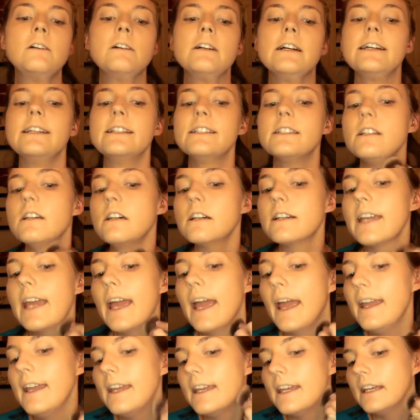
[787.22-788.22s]
it's not
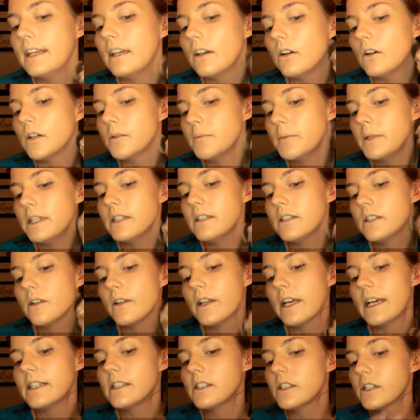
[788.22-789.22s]
caking on me, so
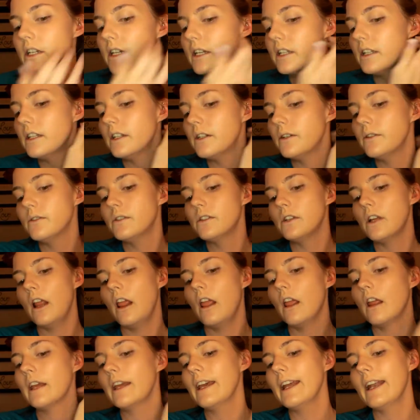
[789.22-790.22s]
that's good news.
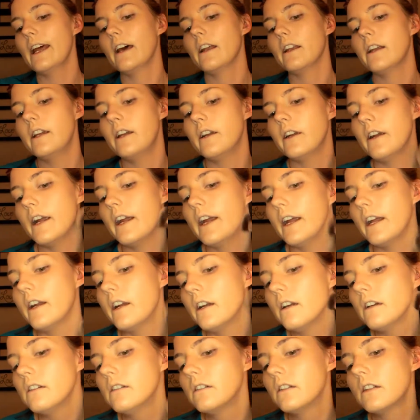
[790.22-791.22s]
Get out of here,
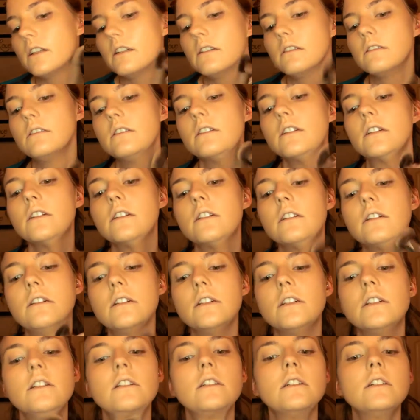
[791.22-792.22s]
hair.
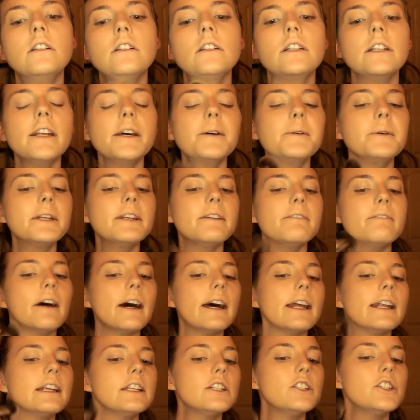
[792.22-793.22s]
No one
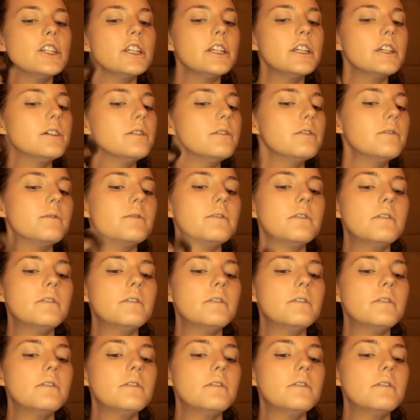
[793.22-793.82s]
invited you.